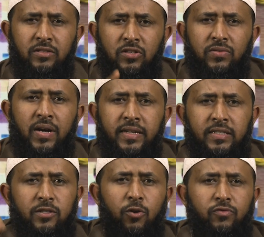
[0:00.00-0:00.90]
right
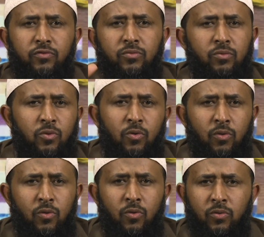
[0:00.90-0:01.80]
of
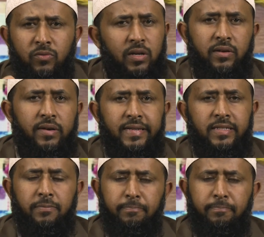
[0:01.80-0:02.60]
the creditor.